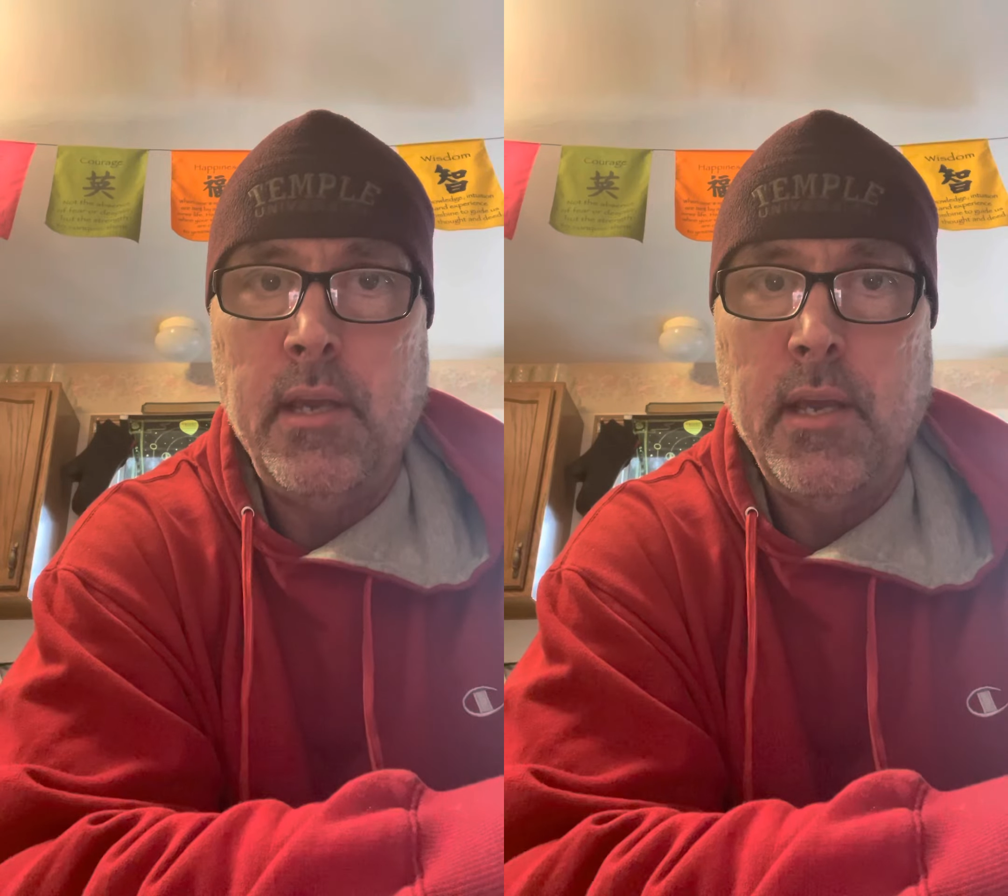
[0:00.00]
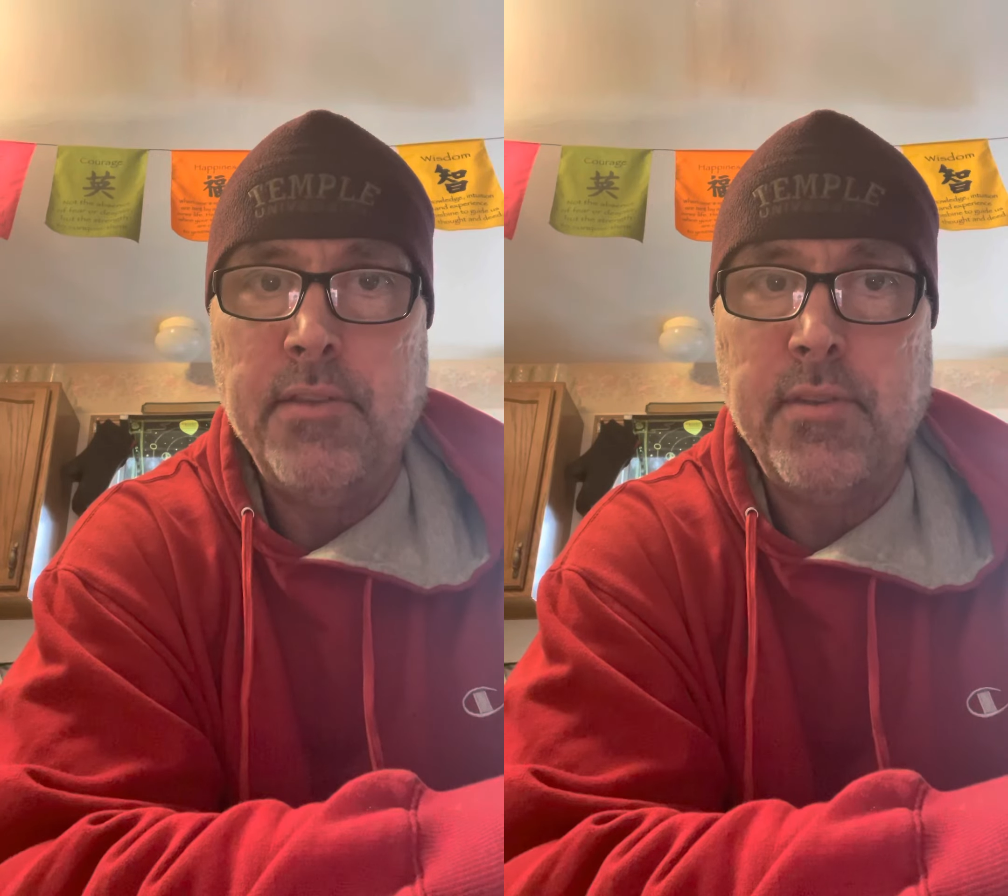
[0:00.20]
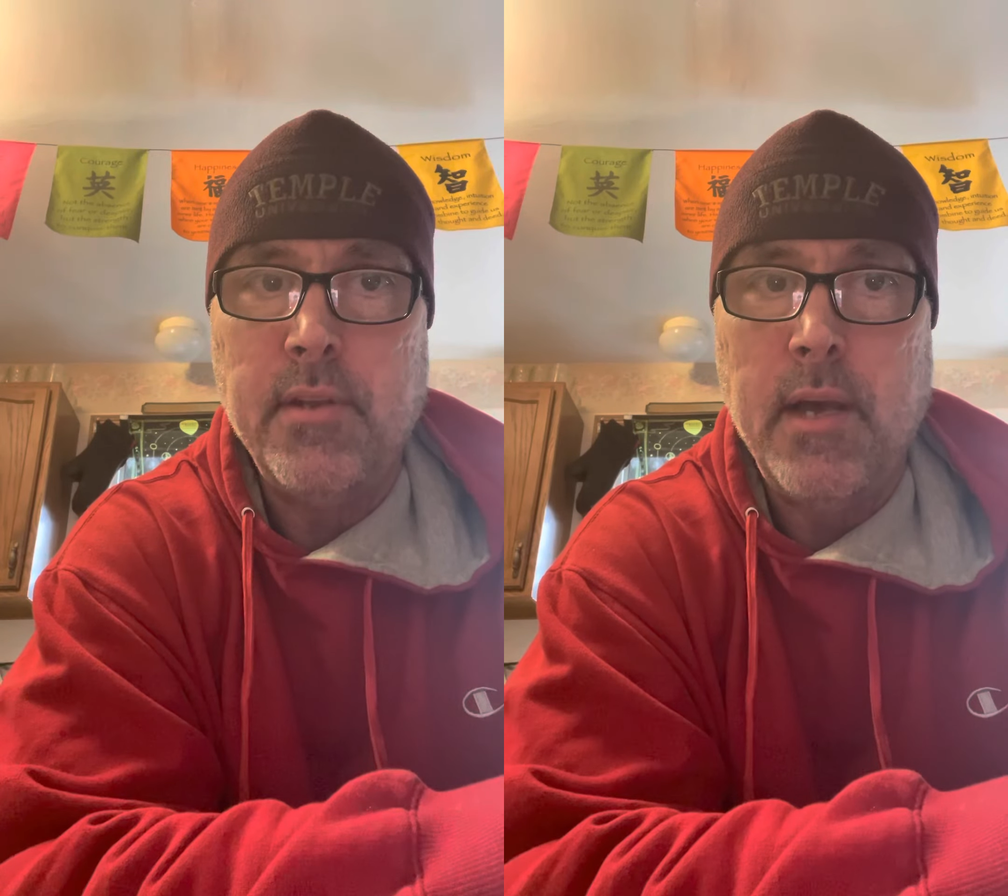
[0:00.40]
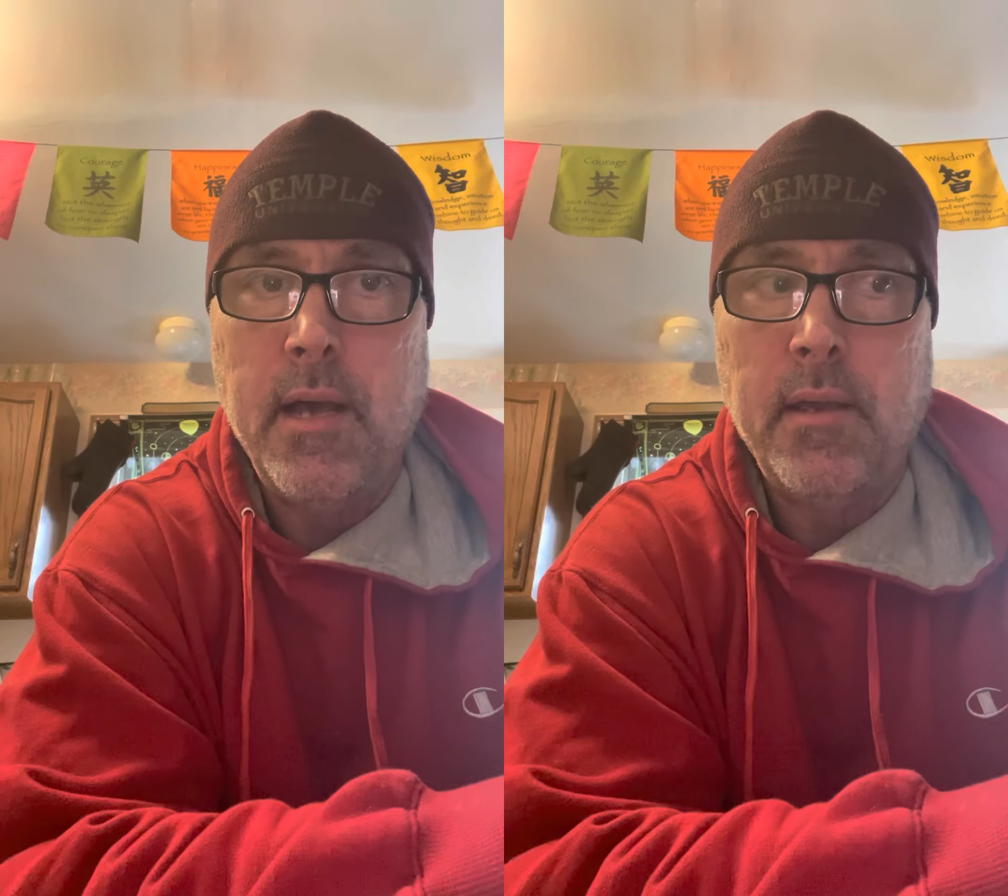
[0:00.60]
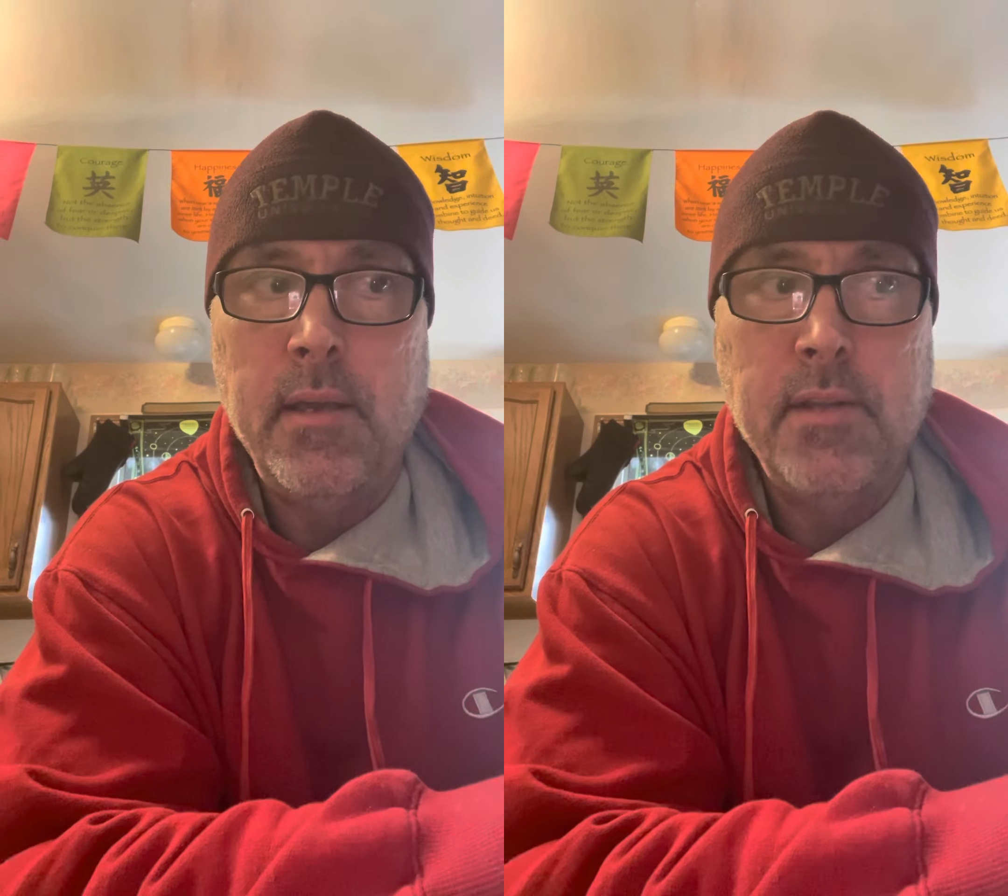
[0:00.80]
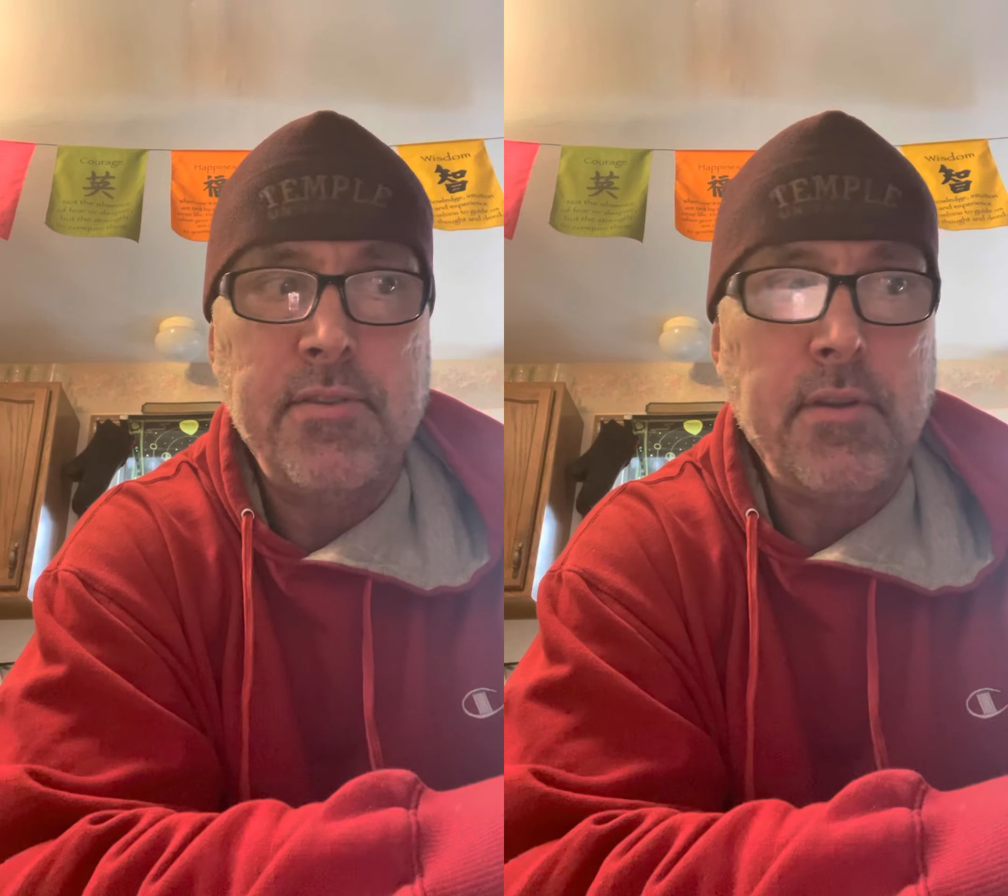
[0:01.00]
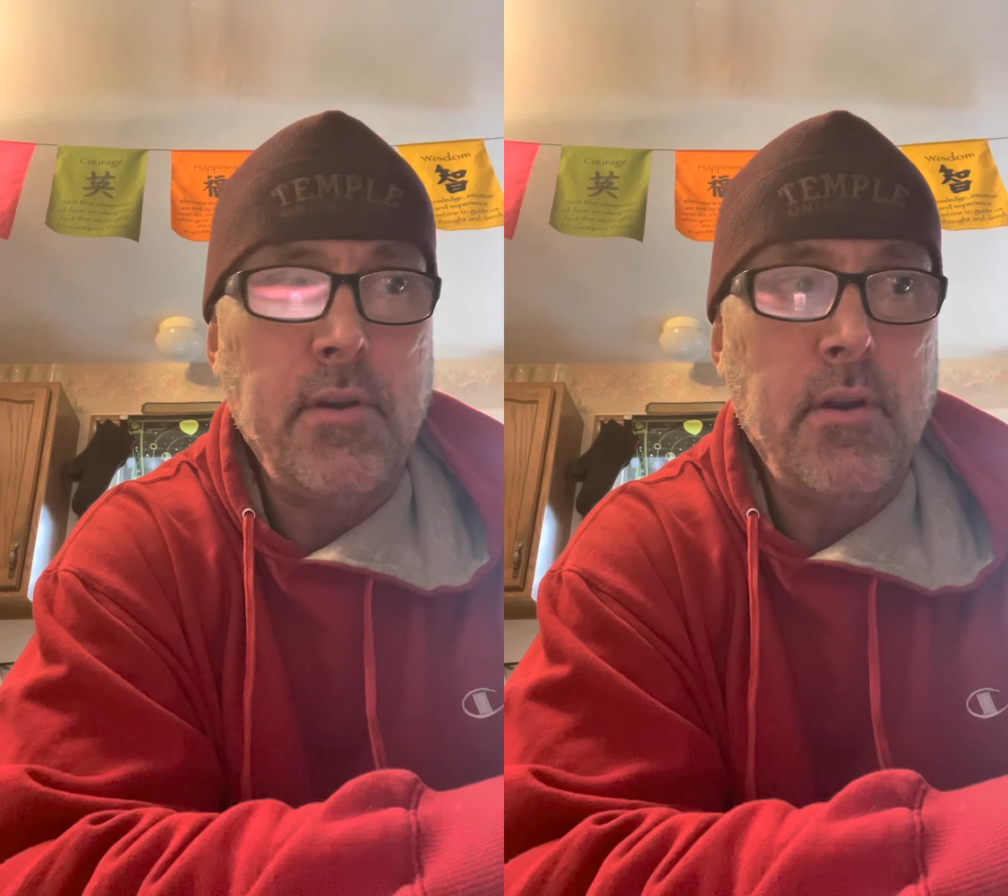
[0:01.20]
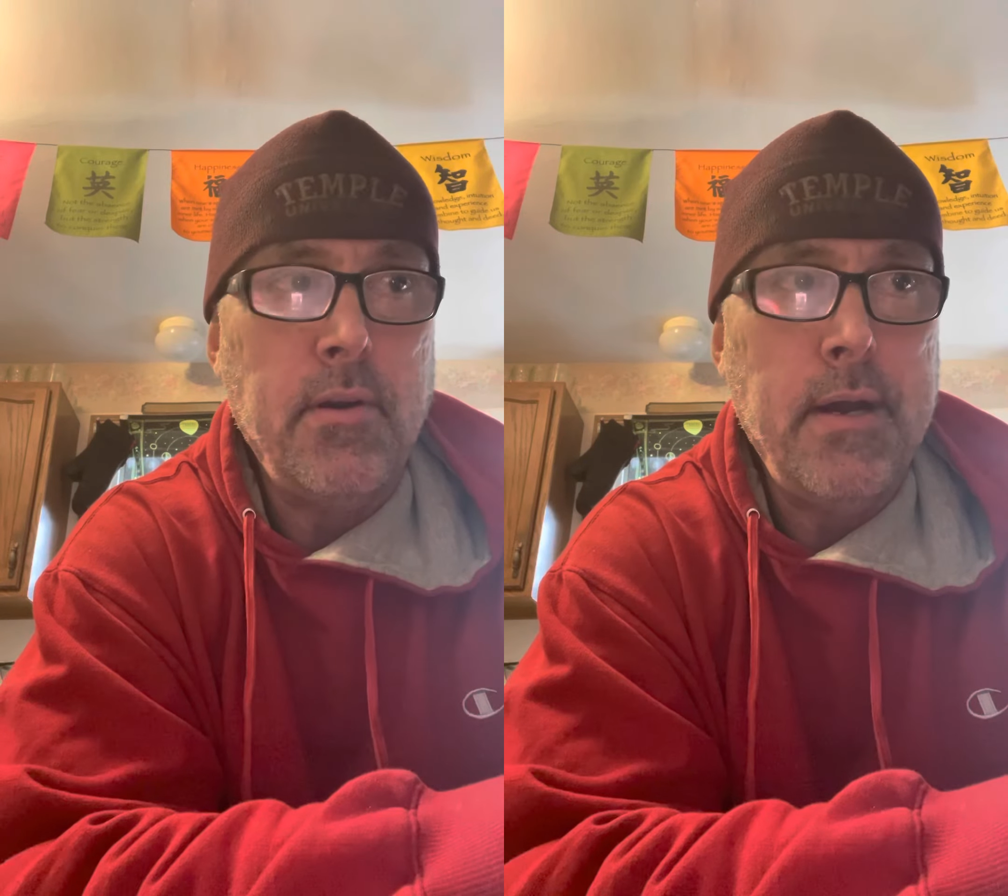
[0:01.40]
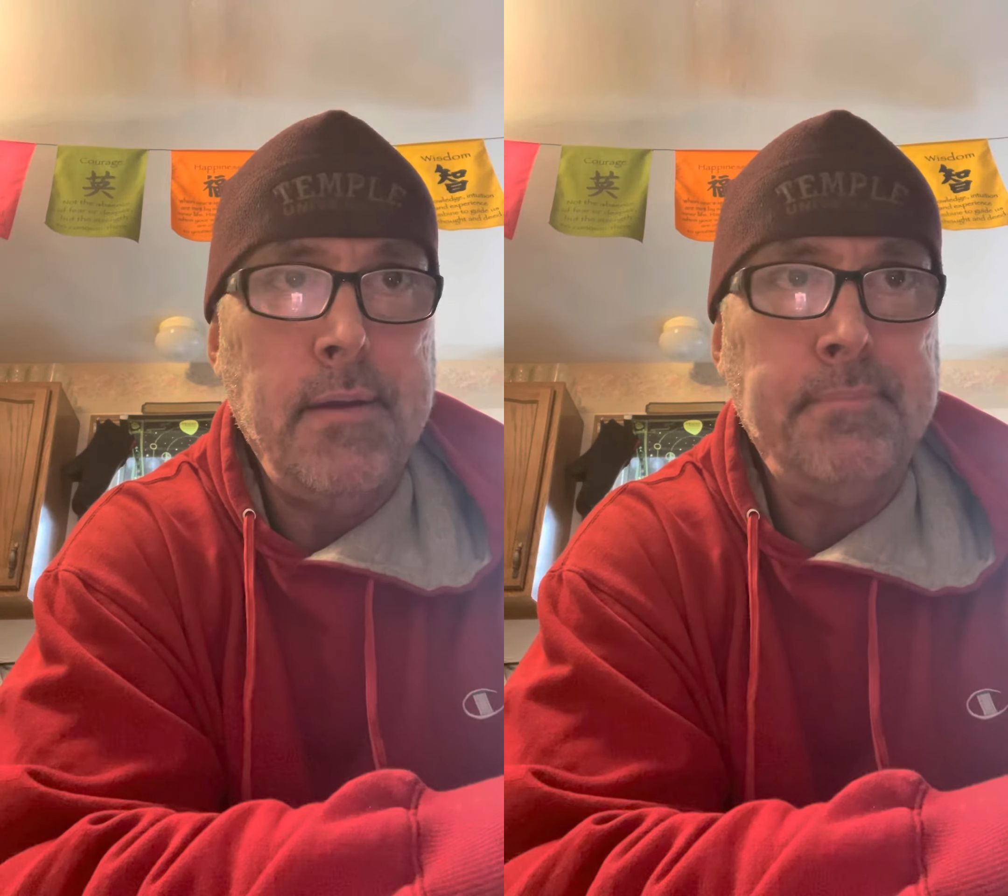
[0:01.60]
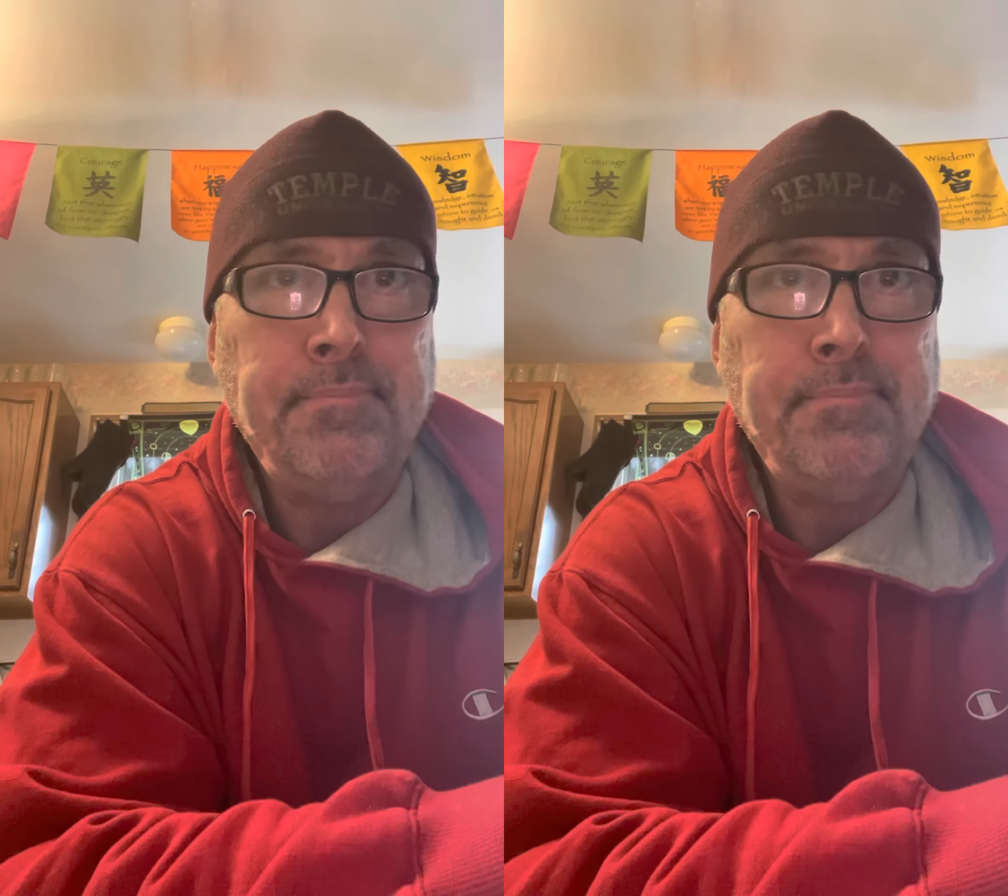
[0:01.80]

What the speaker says: kits and not kits that are